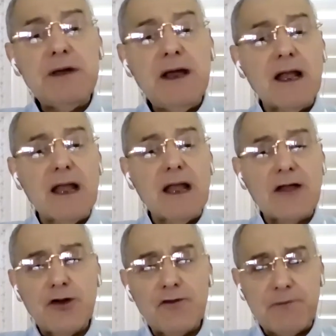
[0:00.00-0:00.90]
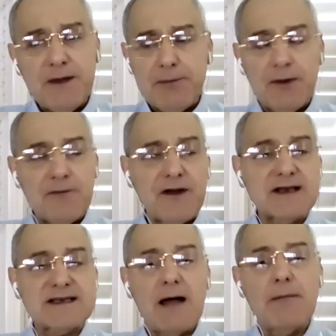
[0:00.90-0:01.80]
a lot of people, for
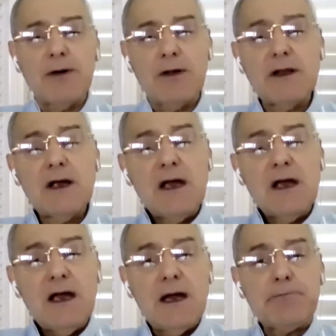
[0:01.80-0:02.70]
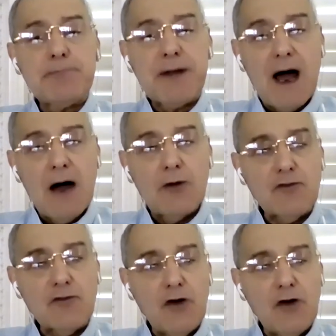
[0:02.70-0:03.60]
example, proud
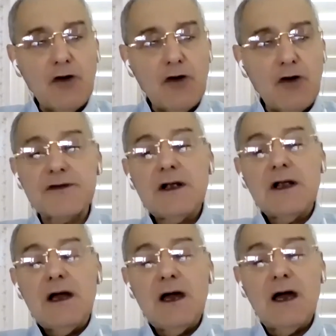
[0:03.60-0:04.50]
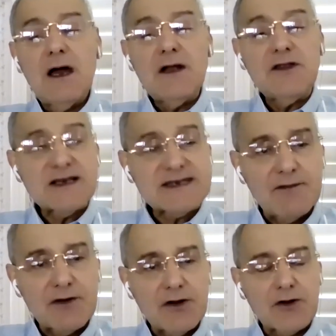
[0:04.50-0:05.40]
of
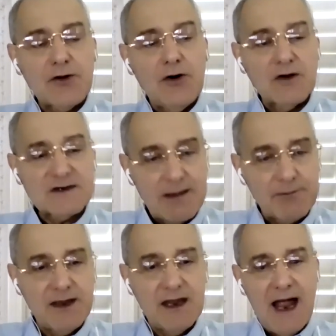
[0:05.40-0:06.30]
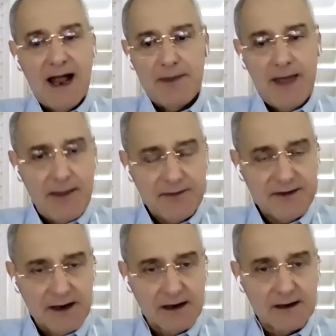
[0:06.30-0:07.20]
discoverer or something and that
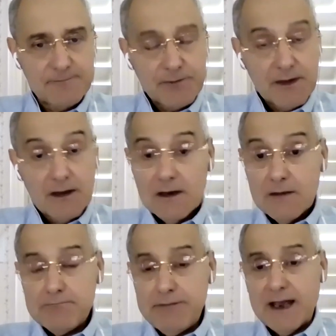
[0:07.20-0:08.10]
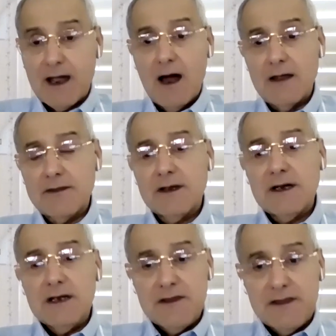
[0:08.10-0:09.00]
thing, because
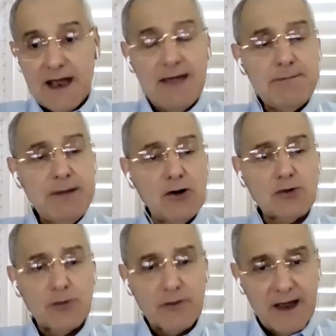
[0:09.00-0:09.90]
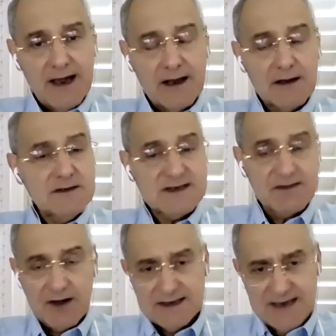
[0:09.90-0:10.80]
they belong to their
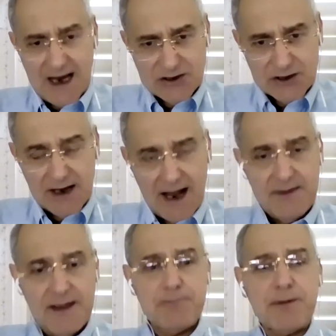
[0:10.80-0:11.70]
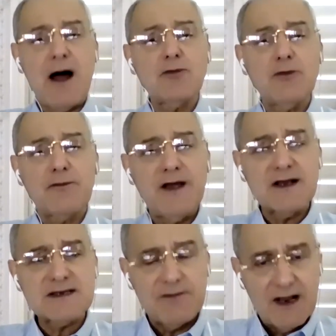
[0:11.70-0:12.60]
civilization and they're proud of their
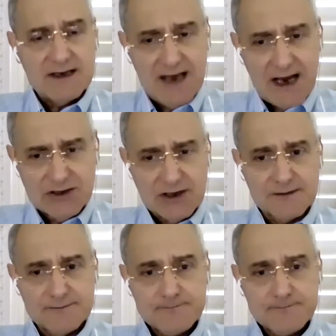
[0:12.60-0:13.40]
civilization.